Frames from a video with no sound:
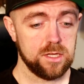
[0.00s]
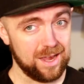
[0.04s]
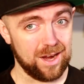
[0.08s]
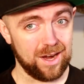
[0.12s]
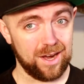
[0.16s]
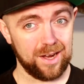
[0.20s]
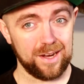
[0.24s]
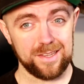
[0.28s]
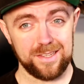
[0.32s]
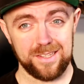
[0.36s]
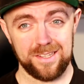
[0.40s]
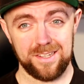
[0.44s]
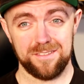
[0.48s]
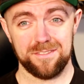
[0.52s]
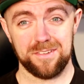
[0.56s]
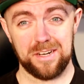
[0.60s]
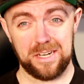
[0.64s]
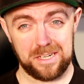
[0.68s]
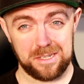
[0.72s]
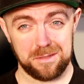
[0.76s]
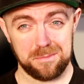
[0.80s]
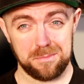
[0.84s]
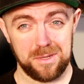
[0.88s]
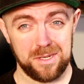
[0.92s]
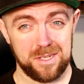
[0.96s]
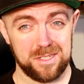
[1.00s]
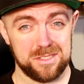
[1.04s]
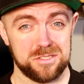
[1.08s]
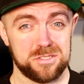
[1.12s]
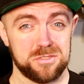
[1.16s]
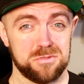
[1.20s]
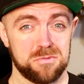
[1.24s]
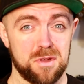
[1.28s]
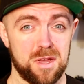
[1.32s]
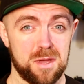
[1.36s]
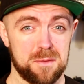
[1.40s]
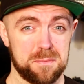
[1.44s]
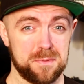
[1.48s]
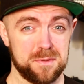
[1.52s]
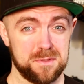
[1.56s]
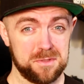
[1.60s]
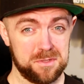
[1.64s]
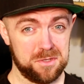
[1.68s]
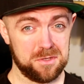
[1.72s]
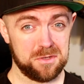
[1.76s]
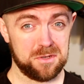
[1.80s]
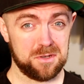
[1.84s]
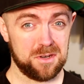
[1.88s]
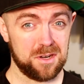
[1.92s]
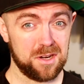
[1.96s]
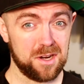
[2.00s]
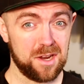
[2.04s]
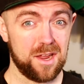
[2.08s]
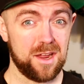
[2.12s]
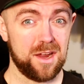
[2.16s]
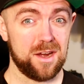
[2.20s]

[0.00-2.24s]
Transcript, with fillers: Highly recommend swapping your